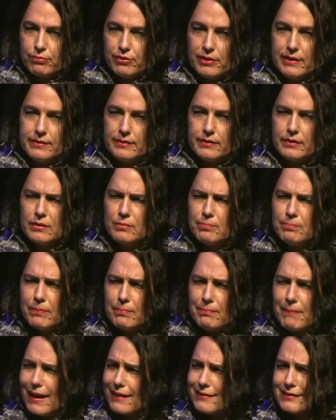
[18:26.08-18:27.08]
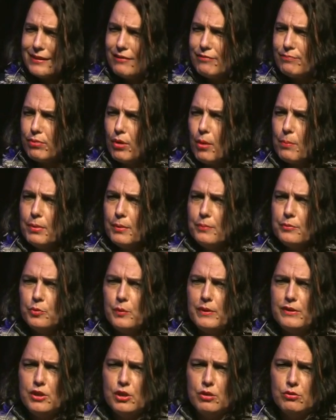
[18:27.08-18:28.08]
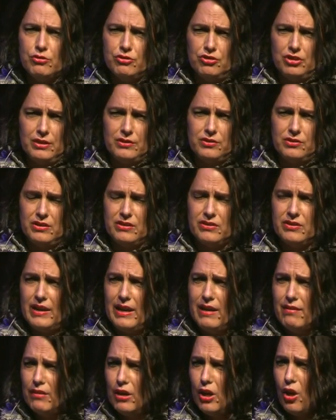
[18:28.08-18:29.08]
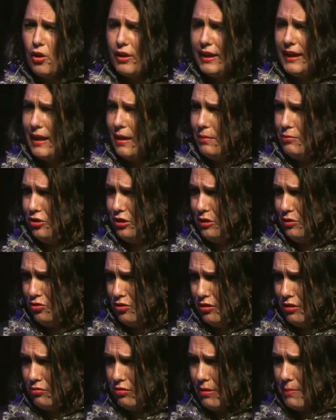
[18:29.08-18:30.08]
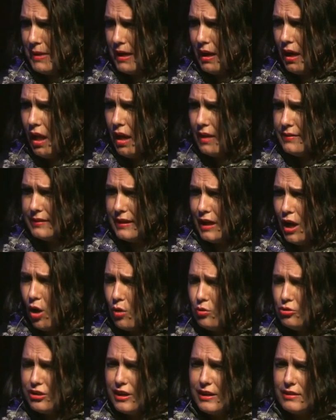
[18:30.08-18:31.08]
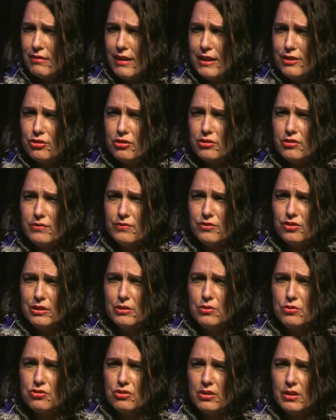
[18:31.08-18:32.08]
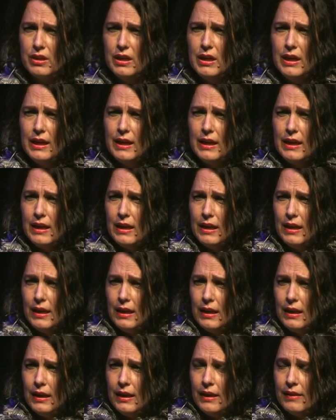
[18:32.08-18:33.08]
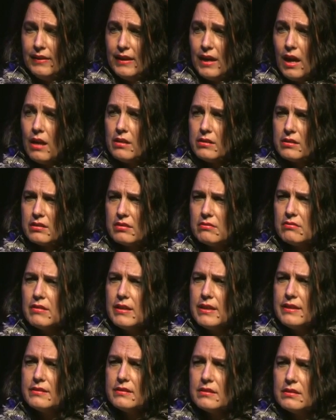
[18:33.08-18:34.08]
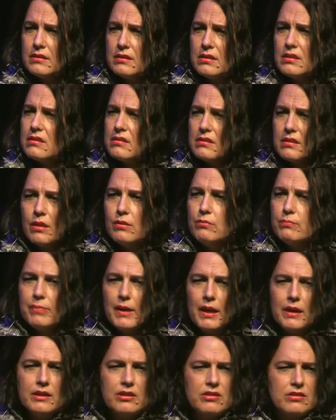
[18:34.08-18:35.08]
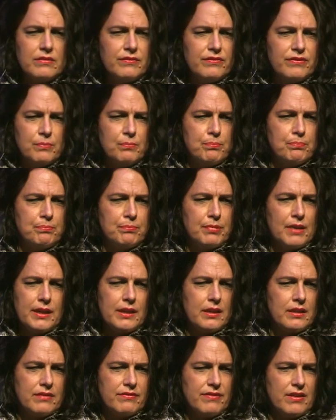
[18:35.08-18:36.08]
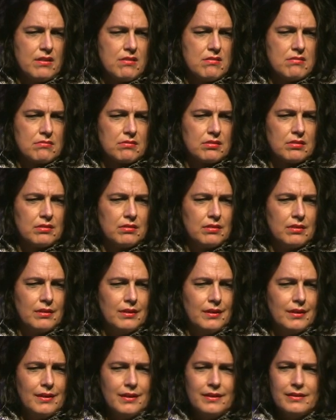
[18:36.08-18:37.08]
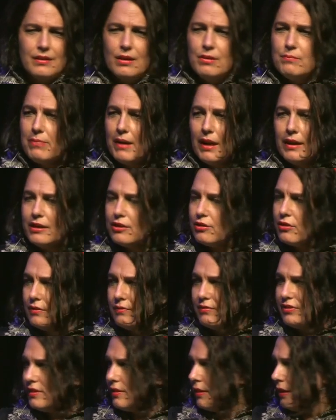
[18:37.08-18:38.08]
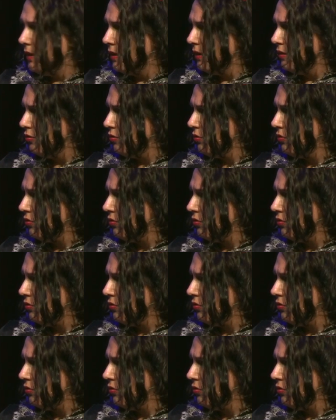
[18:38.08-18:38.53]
prison, the massive problems with youth justice here and locking up children, criminalising whole generations of children, the answer is just don't punish them for breaking the vase. Don't punish them for taking